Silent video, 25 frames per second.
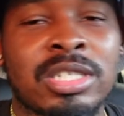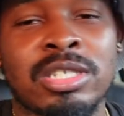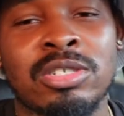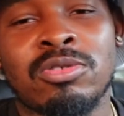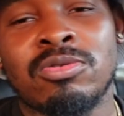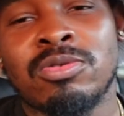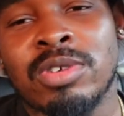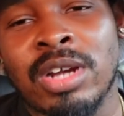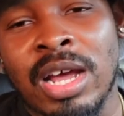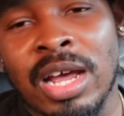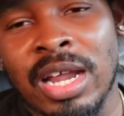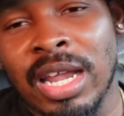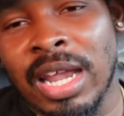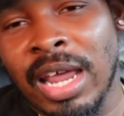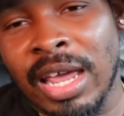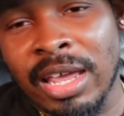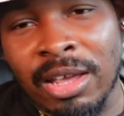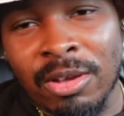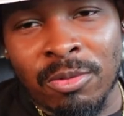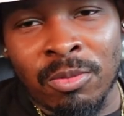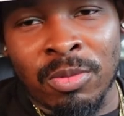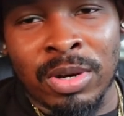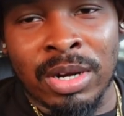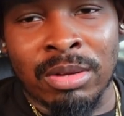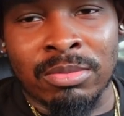She do not
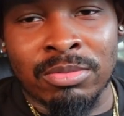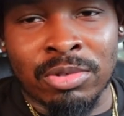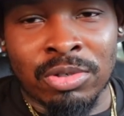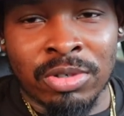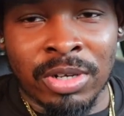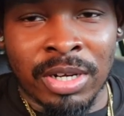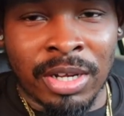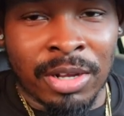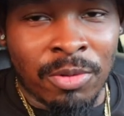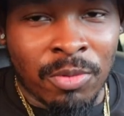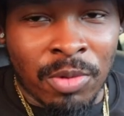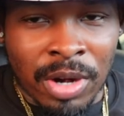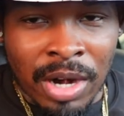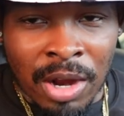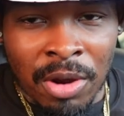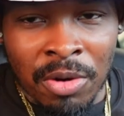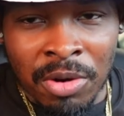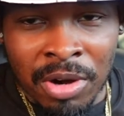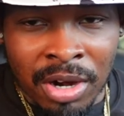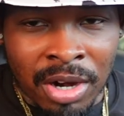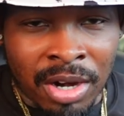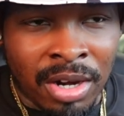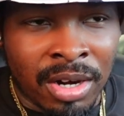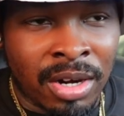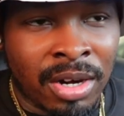like when I'm drinking without
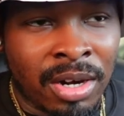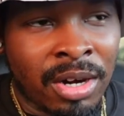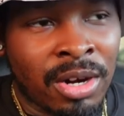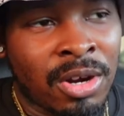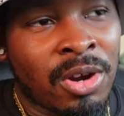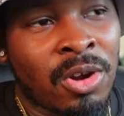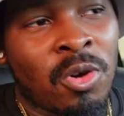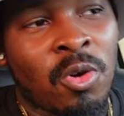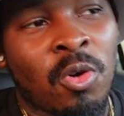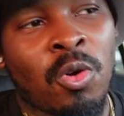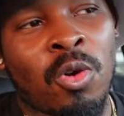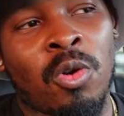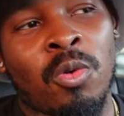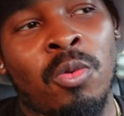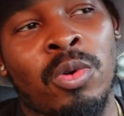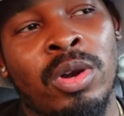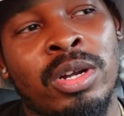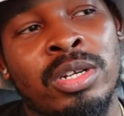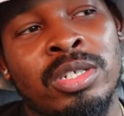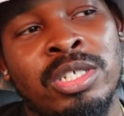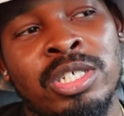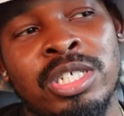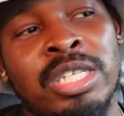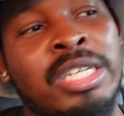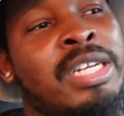her, or
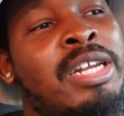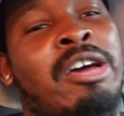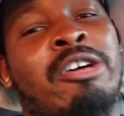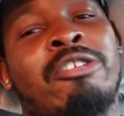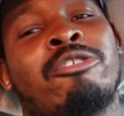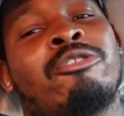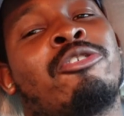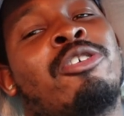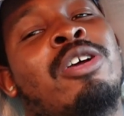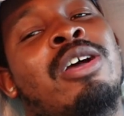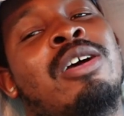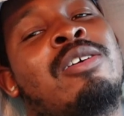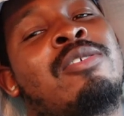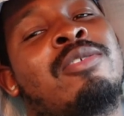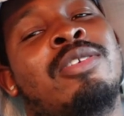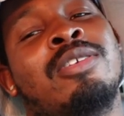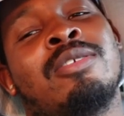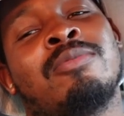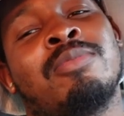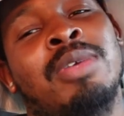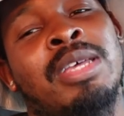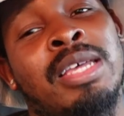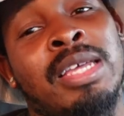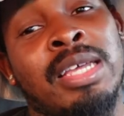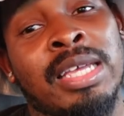when she not around and
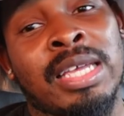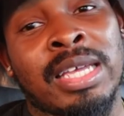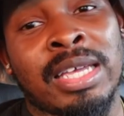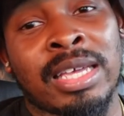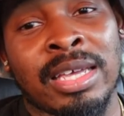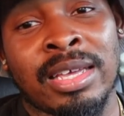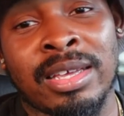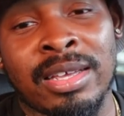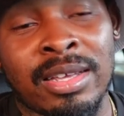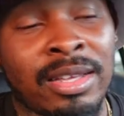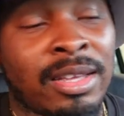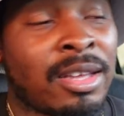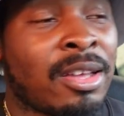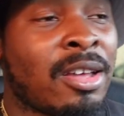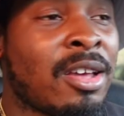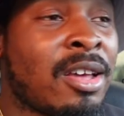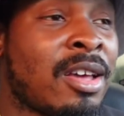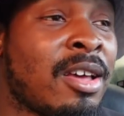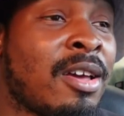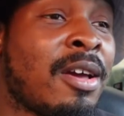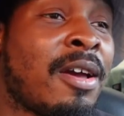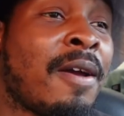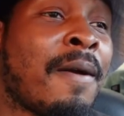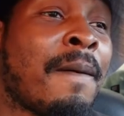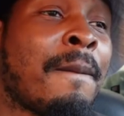I'm getting geeked.
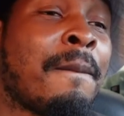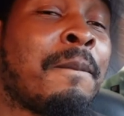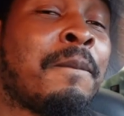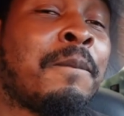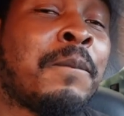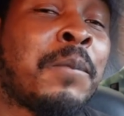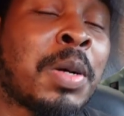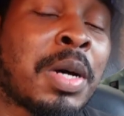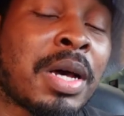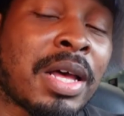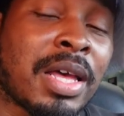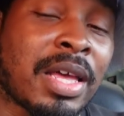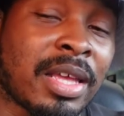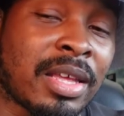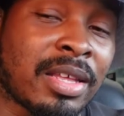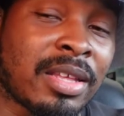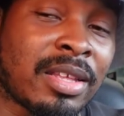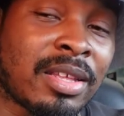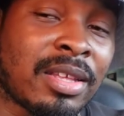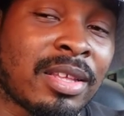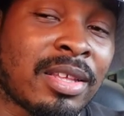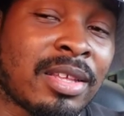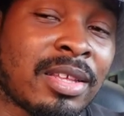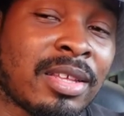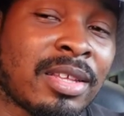But
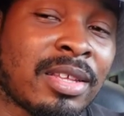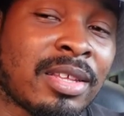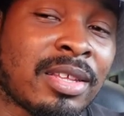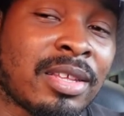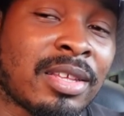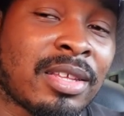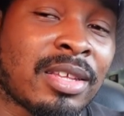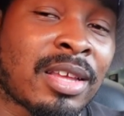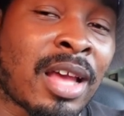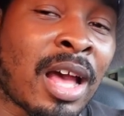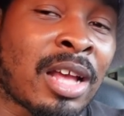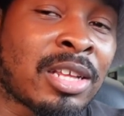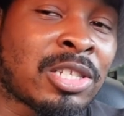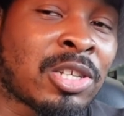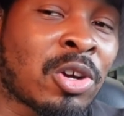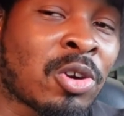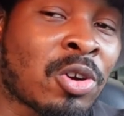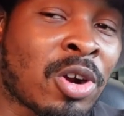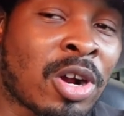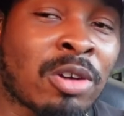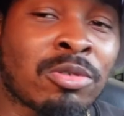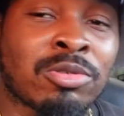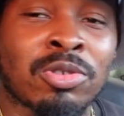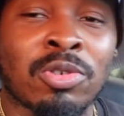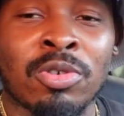I told
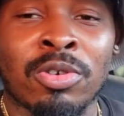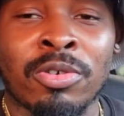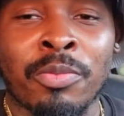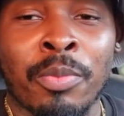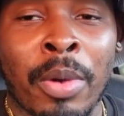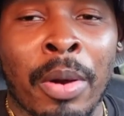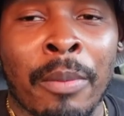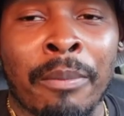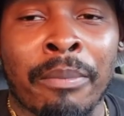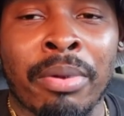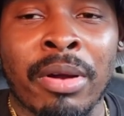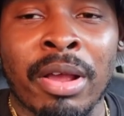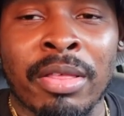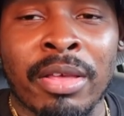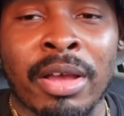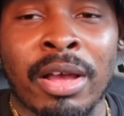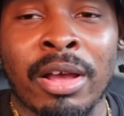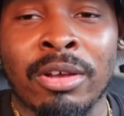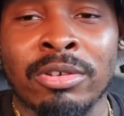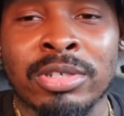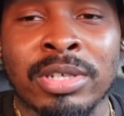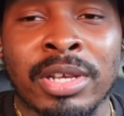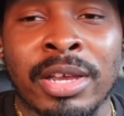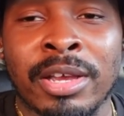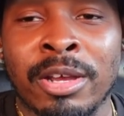her I was going to my brother's
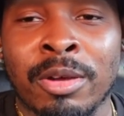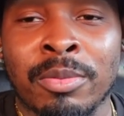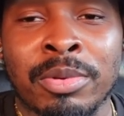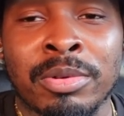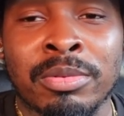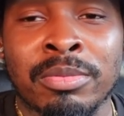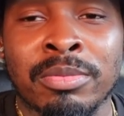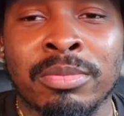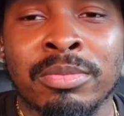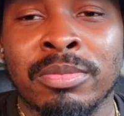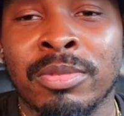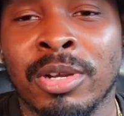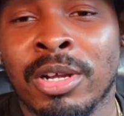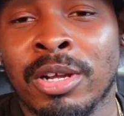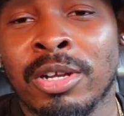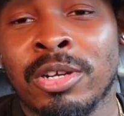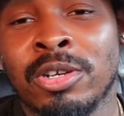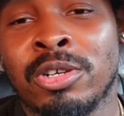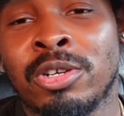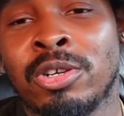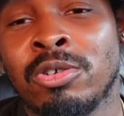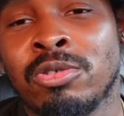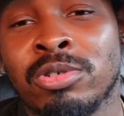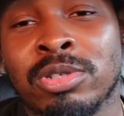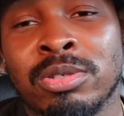house to help him
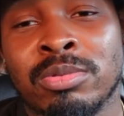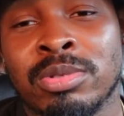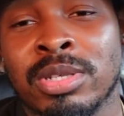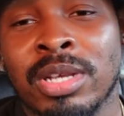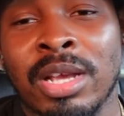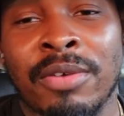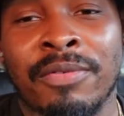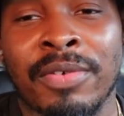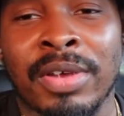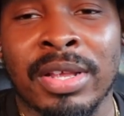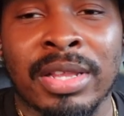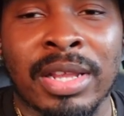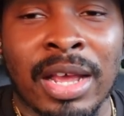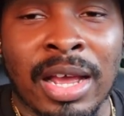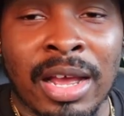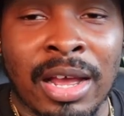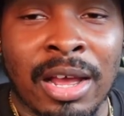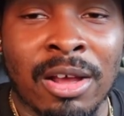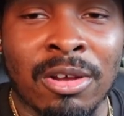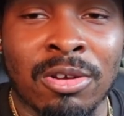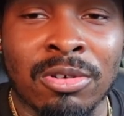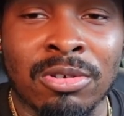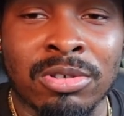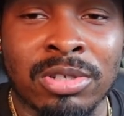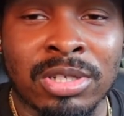do some stuff at the
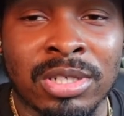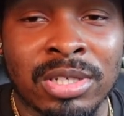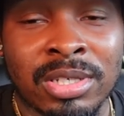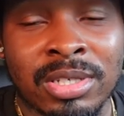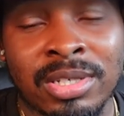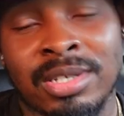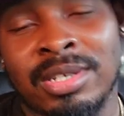house,